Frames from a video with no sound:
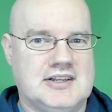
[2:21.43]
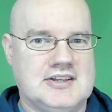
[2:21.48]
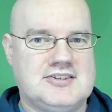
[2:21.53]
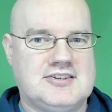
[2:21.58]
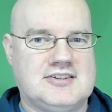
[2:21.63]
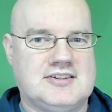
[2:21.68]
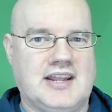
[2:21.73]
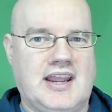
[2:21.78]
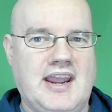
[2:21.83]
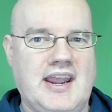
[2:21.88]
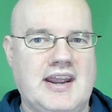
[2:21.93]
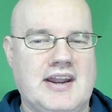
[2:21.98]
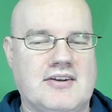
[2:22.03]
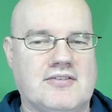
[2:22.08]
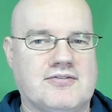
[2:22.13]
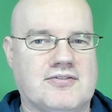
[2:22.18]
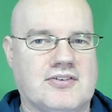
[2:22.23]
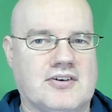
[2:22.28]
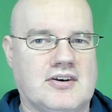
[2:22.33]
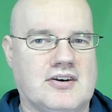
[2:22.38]

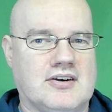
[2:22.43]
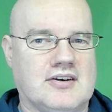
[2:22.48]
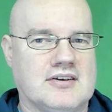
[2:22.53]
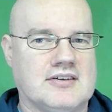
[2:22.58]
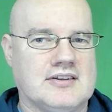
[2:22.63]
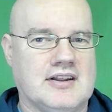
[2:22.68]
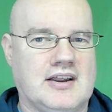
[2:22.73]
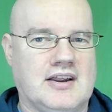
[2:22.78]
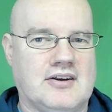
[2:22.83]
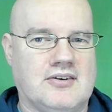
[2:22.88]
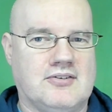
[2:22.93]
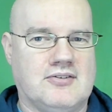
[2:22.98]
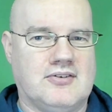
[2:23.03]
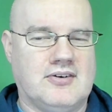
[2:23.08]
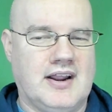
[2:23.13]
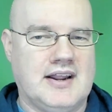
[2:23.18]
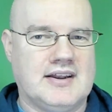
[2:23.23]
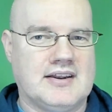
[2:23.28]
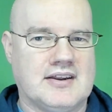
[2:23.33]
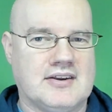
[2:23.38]
disdain for
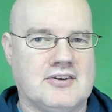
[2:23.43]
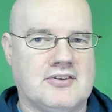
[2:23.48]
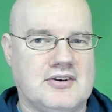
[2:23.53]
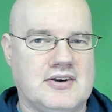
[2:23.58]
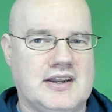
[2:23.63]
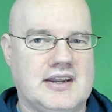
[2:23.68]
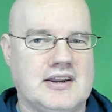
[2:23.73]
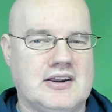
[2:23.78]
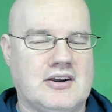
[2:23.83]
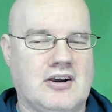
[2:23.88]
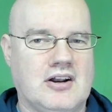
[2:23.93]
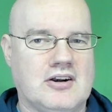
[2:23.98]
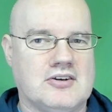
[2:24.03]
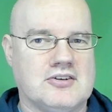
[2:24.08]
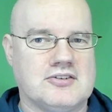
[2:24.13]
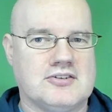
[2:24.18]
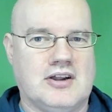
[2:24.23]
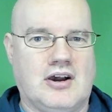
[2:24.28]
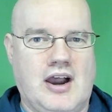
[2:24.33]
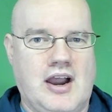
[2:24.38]
red and green
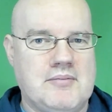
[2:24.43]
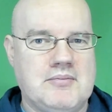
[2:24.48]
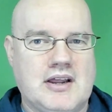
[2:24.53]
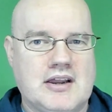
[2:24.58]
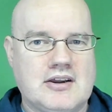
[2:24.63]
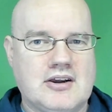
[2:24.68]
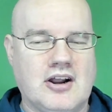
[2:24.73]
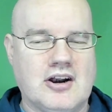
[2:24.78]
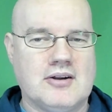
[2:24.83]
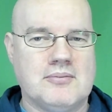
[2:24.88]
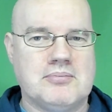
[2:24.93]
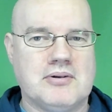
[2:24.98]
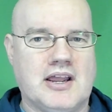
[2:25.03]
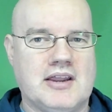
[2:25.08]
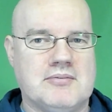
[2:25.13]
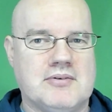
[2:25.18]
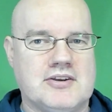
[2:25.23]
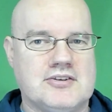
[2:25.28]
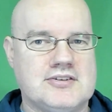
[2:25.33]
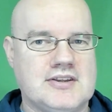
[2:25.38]
colours. Now I'm not
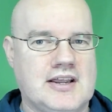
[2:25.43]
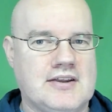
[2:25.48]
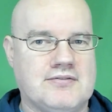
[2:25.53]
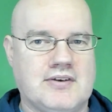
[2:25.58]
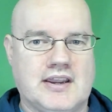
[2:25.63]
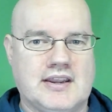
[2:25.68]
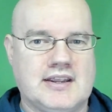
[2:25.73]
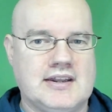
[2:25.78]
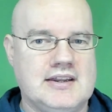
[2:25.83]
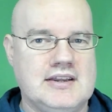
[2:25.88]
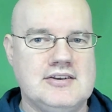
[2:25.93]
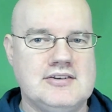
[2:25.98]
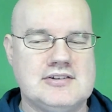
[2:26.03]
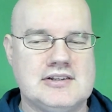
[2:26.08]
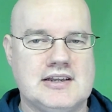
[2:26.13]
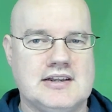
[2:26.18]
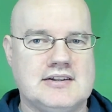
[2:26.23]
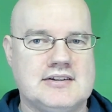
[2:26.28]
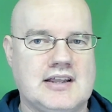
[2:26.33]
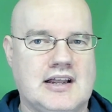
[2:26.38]
colourblind myself, I can
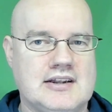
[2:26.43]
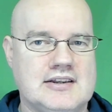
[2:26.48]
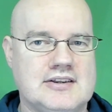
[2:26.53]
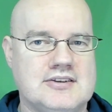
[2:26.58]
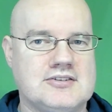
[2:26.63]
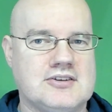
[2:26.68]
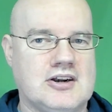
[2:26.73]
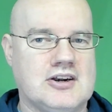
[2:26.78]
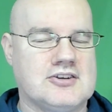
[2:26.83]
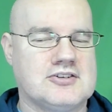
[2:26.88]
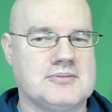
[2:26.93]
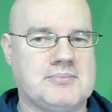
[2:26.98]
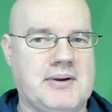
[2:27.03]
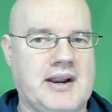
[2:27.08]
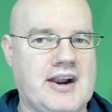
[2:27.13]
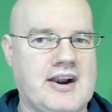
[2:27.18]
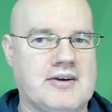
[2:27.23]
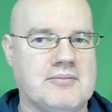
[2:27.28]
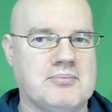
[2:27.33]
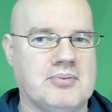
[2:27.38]
easily tell these colours
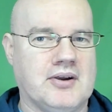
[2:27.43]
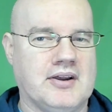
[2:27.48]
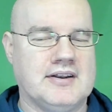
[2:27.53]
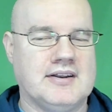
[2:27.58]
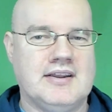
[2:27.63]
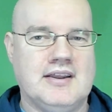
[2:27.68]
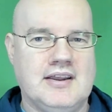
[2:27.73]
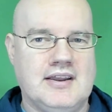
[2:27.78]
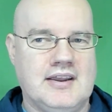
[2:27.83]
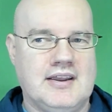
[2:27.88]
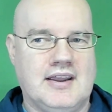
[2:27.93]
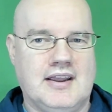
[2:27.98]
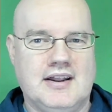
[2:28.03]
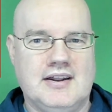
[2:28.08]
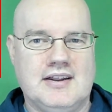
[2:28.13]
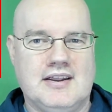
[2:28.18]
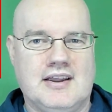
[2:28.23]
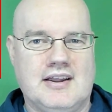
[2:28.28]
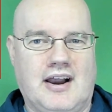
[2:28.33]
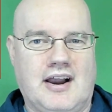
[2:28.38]
apart, but
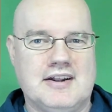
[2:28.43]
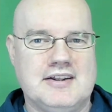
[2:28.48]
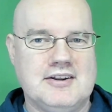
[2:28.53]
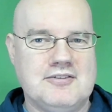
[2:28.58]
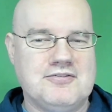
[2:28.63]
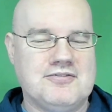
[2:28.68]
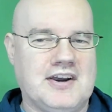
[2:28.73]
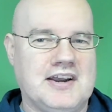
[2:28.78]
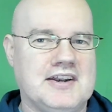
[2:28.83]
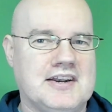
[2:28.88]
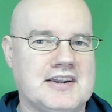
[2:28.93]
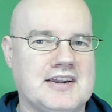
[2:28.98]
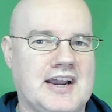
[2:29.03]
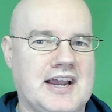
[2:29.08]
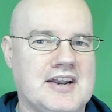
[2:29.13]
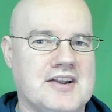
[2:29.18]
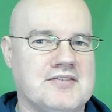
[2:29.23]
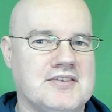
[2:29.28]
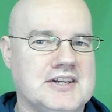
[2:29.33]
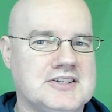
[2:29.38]
I did find it
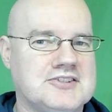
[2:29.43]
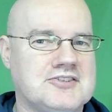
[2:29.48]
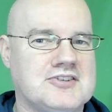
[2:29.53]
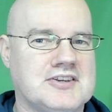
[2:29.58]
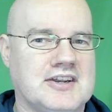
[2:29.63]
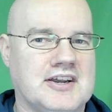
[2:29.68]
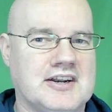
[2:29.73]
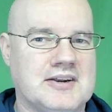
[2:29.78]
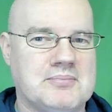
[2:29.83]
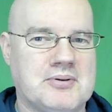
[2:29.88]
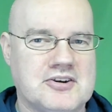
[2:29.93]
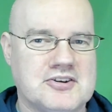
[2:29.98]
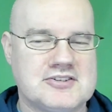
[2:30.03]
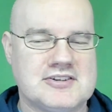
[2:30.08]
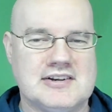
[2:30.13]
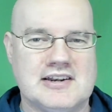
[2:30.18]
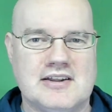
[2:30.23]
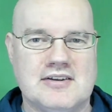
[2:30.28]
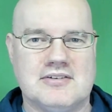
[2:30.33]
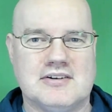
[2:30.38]
kind of interesting on a
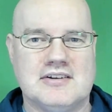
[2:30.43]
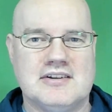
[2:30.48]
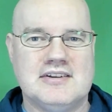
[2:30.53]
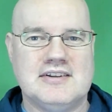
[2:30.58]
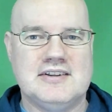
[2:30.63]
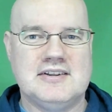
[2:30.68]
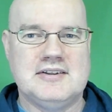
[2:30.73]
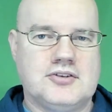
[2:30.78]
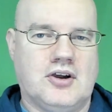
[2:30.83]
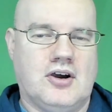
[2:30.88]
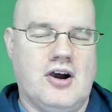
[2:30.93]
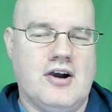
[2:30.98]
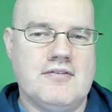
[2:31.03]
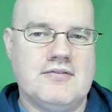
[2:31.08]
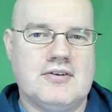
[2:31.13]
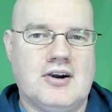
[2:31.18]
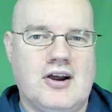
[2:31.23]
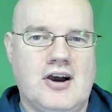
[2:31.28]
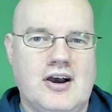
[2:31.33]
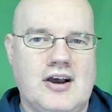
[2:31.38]
personal level. So
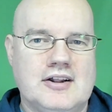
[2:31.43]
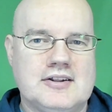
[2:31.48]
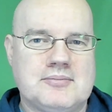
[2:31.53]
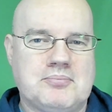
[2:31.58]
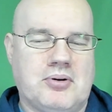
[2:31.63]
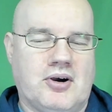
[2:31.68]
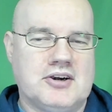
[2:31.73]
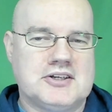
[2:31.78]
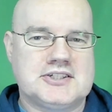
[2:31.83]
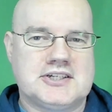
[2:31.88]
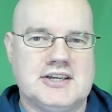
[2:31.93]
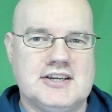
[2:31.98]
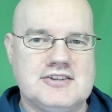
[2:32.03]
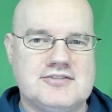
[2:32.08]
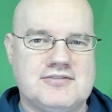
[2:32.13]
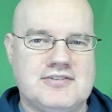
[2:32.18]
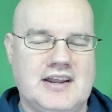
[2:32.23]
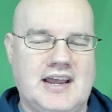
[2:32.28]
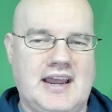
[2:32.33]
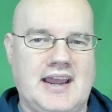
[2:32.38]
overall, the
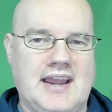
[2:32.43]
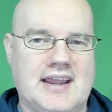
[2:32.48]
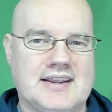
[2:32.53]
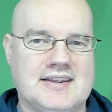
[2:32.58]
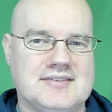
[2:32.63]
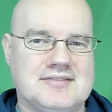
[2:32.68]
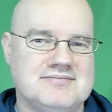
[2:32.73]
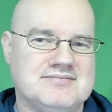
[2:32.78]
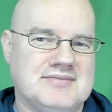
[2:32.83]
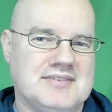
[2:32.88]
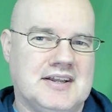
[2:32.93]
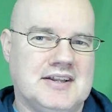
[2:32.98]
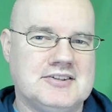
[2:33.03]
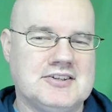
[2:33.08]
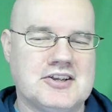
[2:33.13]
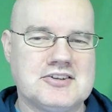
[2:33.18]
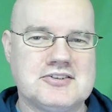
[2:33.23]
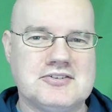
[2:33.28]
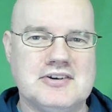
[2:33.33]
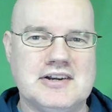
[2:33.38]
Portuguese flag, it
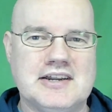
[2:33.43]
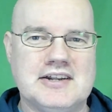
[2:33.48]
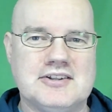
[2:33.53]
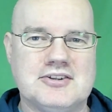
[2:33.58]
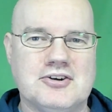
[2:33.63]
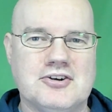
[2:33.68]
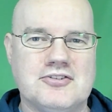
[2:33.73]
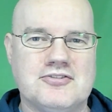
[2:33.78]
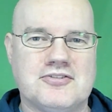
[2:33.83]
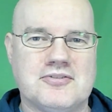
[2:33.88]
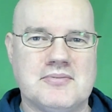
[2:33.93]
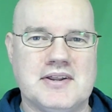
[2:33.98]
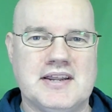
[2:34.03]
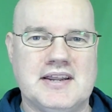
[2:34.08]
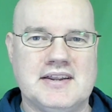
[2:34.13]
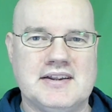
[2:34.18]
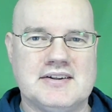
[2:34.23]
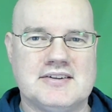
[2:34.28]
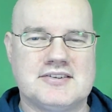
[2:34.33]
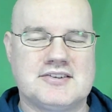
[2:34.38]
doesn't really do it for
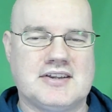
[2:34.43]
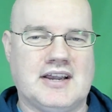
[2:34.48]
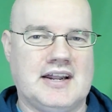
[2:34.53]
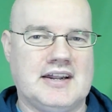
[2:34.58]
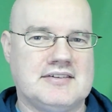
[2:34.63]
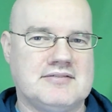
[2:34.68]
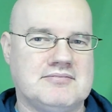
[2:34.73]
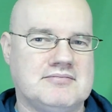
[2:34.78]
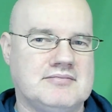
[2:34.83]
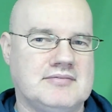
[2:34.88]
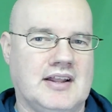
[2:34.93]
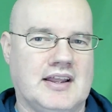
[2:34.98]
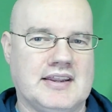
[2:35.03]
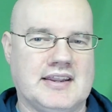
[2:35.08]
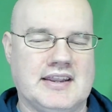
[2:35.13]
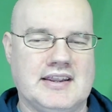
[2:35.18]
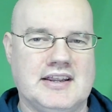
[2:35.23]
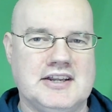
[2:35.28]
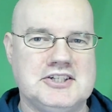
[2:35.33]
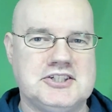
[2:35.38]
me. It's got
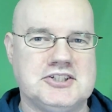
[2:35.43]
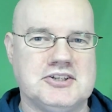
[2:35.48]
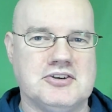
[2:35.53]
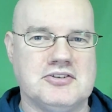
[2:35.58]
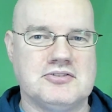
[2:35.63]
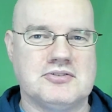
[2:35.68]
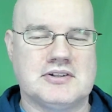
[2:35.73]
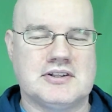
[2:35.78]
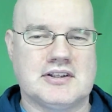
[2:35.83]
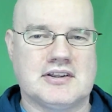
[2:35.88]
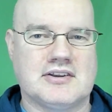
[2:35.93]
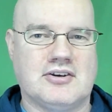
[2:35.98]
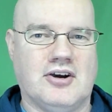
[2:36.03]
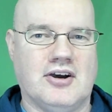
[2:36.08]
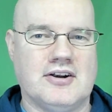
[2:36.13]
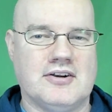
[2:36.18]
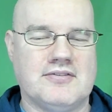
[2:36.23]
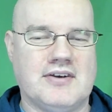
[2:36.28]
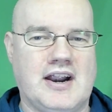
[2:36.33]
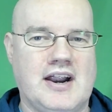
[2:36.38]
like issues with the
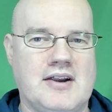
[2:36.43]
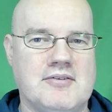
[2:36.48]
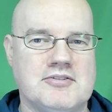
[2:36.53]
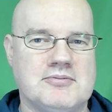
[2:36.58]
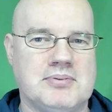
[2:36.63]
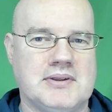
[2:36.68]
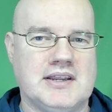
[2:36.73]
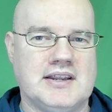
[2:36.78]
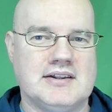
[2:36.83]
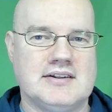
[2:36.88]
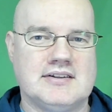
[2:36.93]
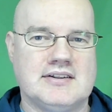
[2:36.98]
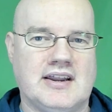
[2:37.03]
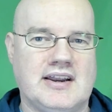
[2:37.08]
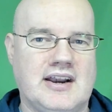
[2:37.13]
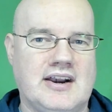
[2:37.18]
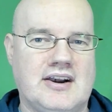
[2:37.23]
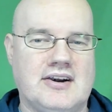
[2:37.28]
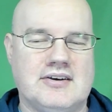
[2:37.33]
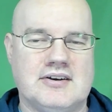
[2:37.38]
coat of arms being
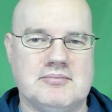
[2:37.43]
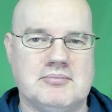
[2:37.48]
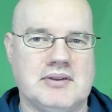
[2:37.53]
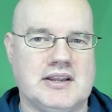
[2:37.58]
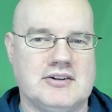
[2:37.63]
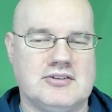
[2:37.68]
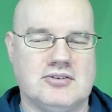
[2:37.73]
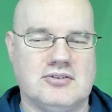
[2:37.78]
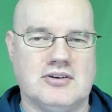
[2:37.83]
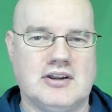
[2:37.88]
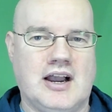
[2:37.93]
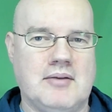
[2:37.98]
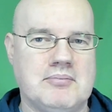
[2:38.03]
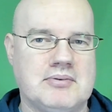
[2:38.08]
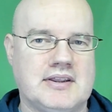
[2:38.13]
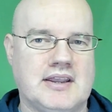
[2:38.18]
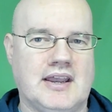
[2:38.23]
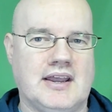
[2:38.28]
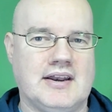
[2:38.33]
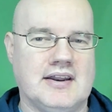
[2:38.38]
there and being too
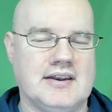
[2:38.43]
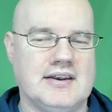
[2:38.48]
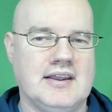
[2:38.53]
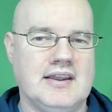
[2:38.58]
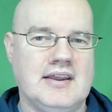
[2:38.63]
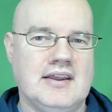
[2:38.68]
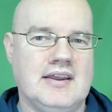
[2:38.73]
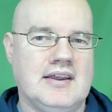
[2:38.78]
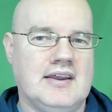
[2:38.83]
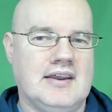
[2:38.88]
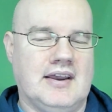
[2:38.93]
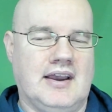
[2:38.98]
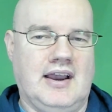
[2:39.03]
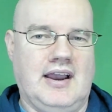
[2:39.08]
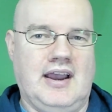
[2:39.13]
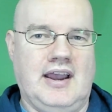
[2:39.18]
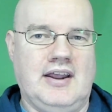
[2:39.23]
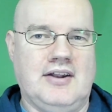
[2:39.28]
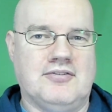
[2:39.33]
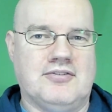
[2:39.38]
complicated.
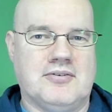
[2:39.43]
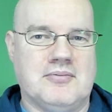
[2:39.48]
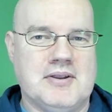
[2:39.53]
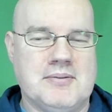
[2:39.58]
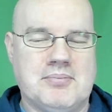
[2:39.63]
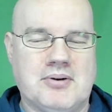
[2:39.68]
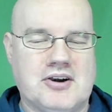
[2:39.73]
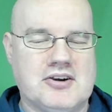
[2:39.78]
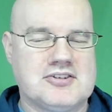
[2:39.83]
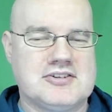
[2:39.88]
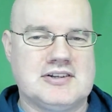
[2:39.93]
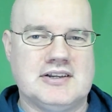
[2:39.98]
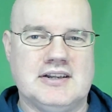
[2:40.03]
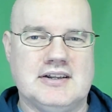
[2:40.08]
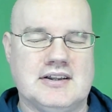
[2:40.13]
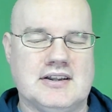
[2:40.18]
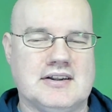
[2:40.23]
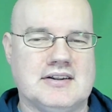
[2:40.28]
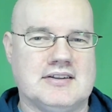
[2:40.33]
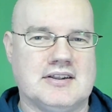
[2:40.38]
And for me
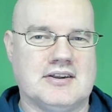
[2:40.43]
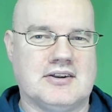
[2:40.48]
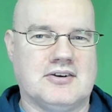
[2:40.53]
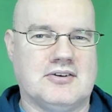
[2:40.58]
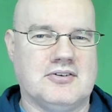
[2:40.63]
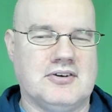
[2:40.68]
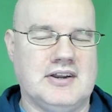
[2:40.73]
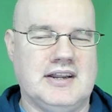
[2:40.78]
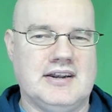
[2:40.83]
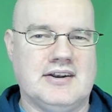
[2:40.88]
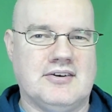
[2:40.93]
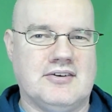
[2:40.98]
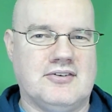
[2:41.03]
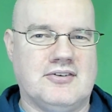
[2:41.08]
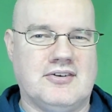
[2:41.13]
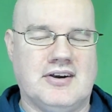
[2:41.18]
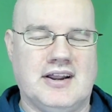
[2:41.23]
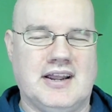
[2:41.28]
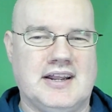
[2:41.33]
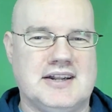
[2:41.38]
personally, the green
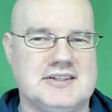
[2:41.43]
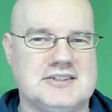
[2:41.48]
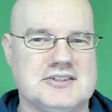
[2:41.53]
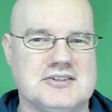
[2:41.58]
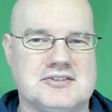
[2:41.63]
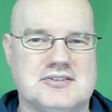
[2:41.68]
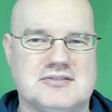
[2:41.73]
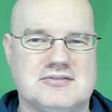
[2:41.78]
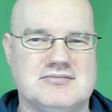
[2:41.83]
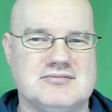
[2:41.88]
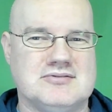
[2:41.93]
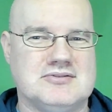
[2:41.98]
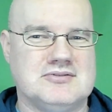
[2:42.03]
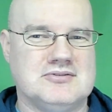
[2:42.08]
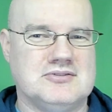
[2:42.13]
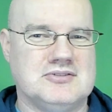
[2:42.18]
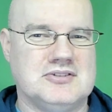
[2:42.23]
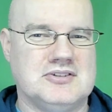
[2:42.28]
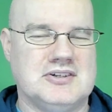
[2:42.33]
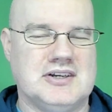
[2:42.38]
and red just
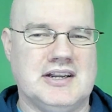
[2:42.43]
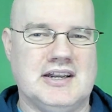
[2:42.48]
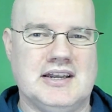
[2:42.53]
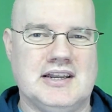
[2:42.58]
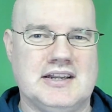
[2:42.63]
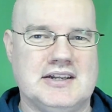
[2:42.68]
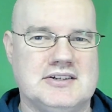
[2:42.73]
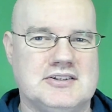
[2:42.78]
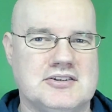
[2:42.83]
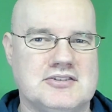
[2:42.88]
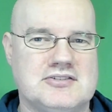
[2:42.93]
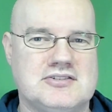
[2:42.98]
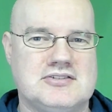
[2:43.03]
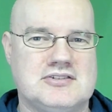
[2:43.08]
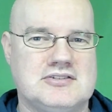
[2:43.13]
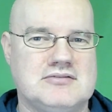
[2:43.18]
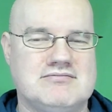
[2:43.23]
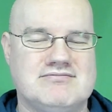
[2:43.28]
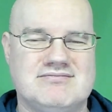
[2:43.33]
really just